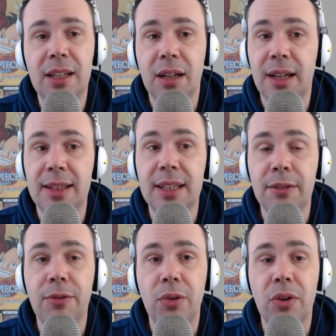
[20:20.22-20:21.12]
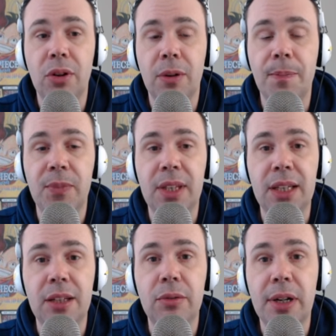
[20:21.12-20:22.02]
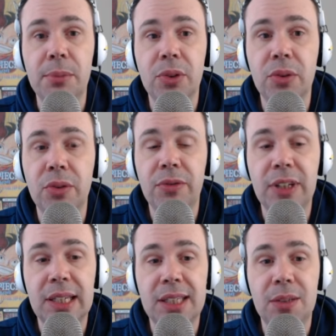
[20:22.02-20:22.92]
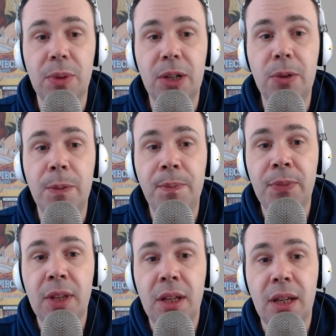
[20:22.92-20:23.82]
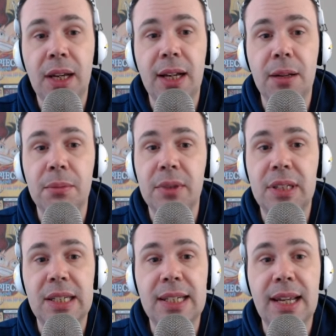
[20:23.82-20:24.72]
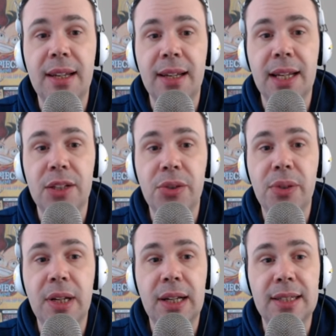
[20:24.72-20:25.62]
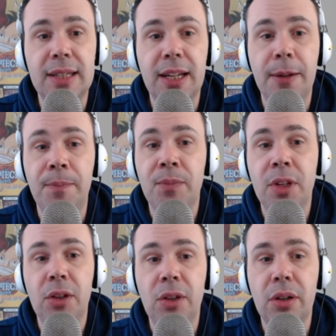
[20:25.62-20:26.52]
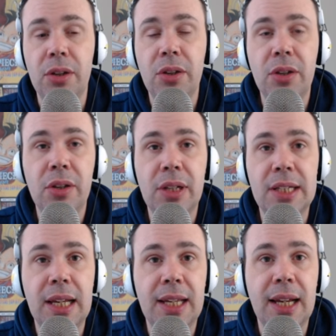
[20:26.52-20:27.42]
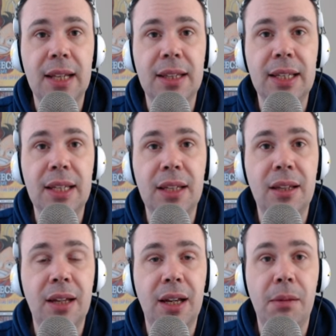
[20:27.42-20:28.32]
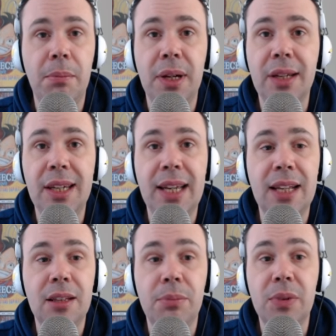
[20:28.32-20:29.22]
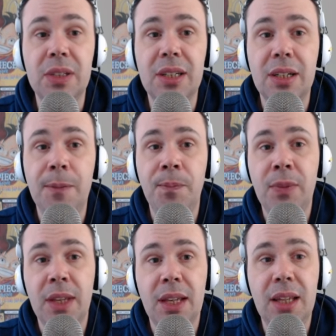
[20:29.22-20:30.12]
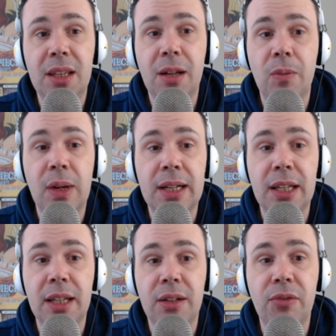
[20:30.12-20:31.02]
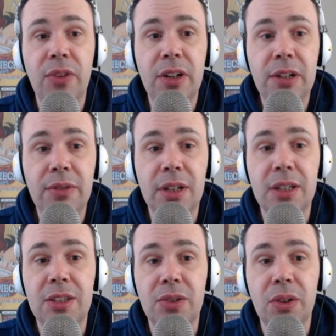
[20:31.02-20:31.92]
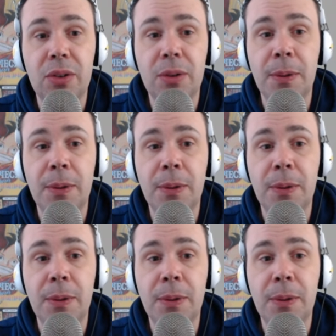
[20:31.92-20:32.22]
I think for the green blue Luffy as well. Just taking out 2 cards there, you know, you can take out the buggy and the prisoner in that one hit. Very, very strong.